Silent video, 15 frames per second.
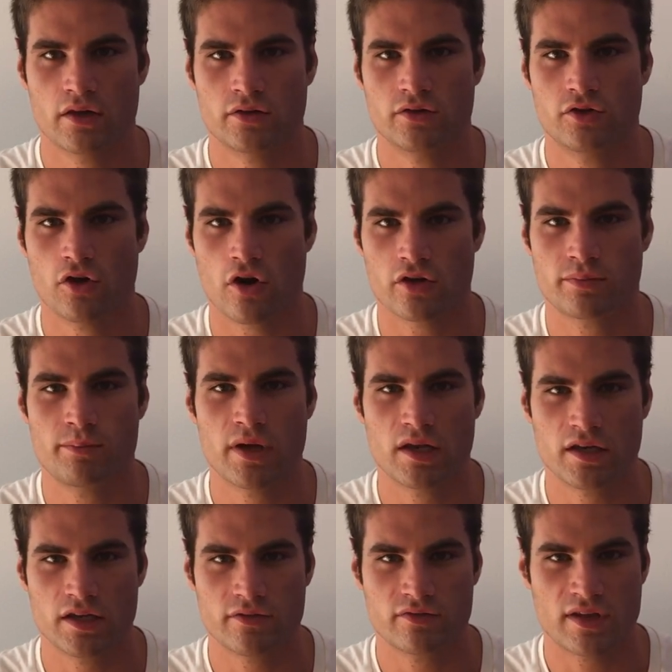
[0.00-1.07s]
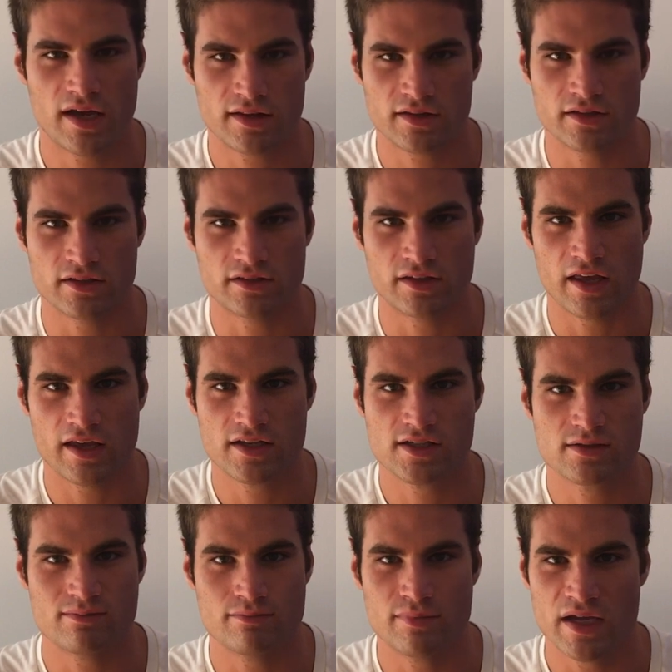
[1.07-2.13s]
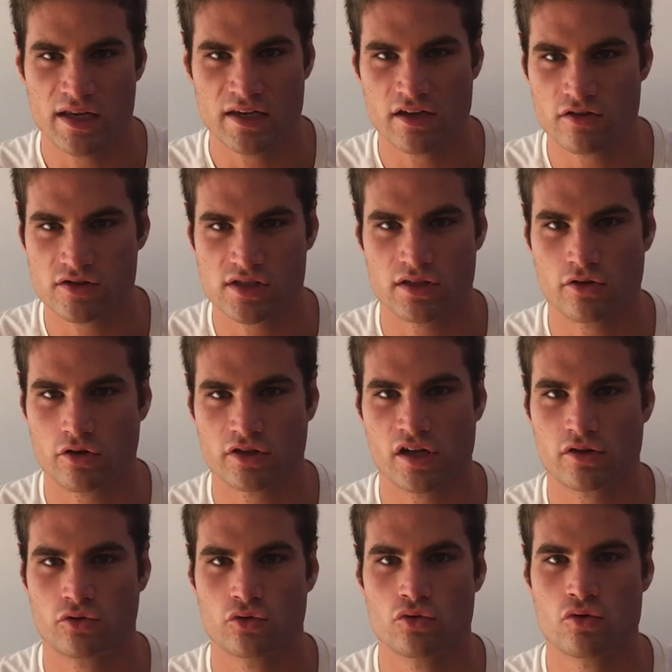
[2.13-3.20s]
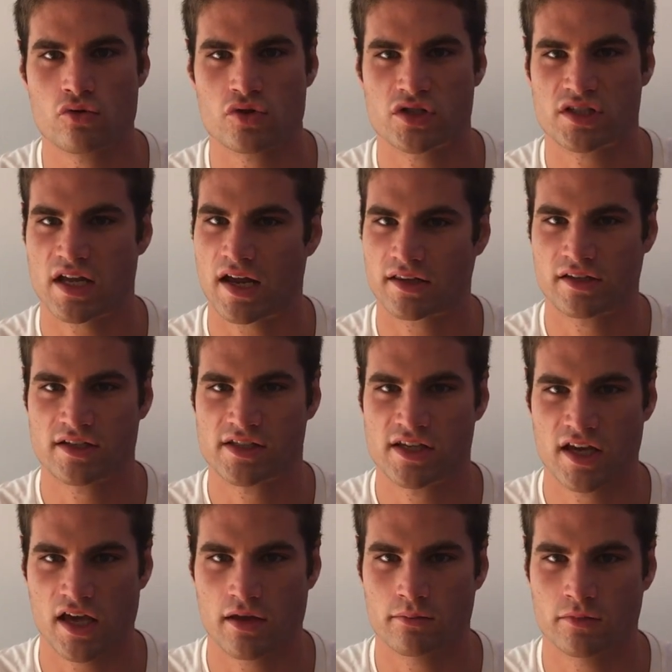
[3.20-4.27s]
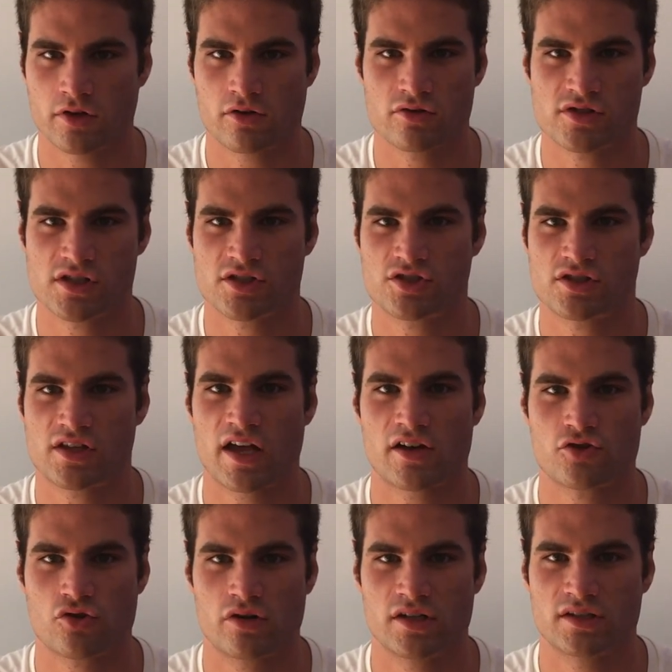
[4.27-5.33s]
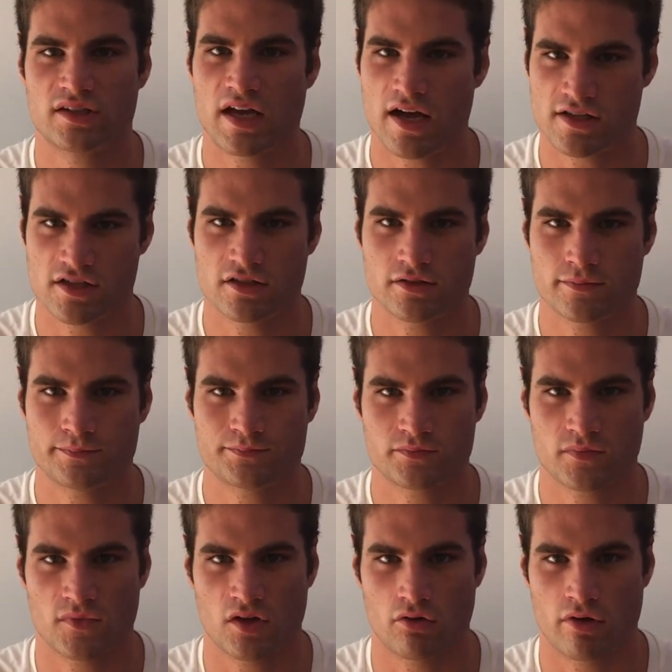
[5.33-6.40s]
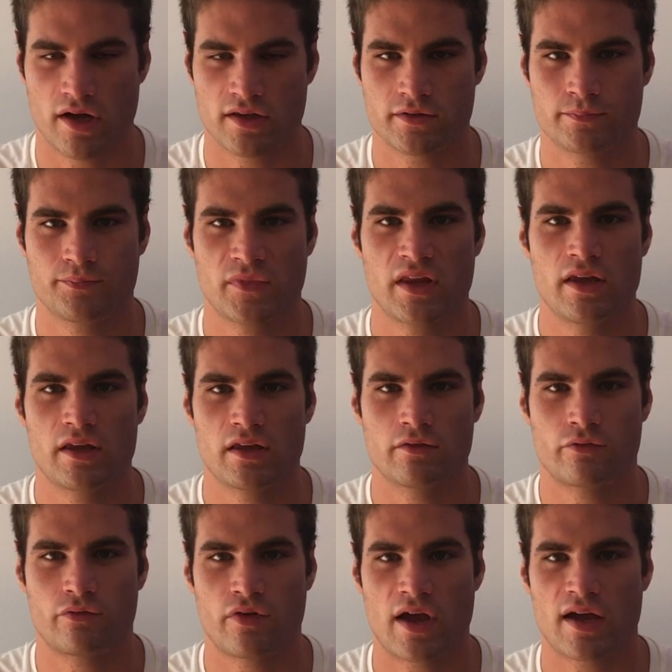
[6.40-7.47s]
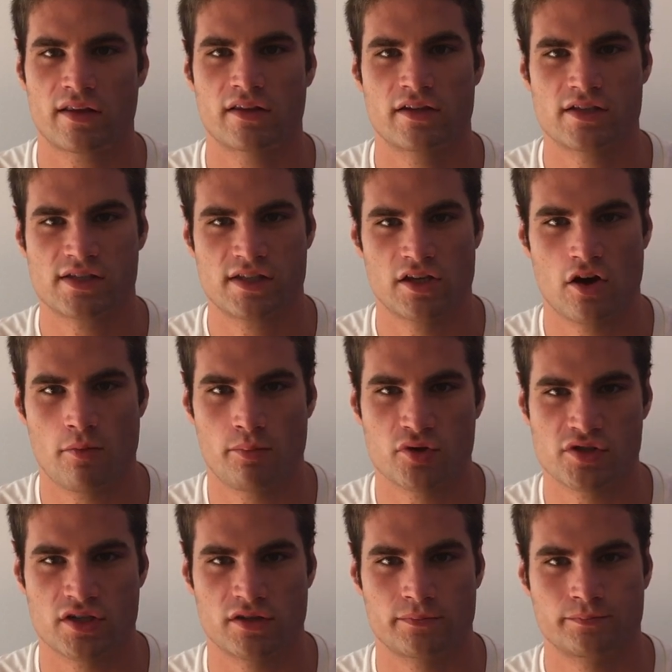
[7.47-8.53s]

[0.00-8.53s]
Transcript: Don't believe that it takes millions in order to start this game, because it actually doesn't, alright? In fact, it's the opposite.